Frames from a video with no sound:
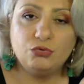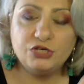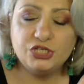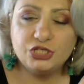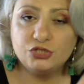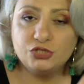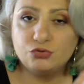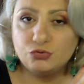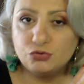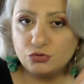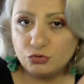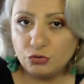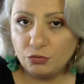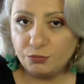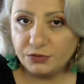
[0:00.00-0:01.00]
wishes to
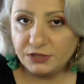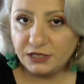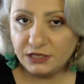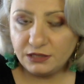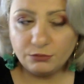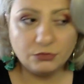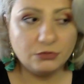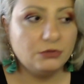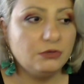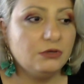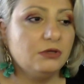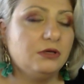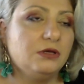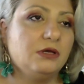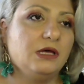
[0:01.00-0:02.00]
stop chemo
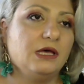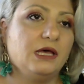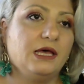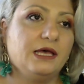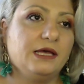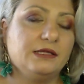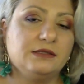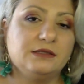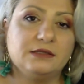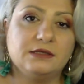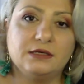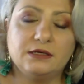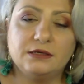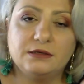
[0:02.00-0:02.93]
and uh,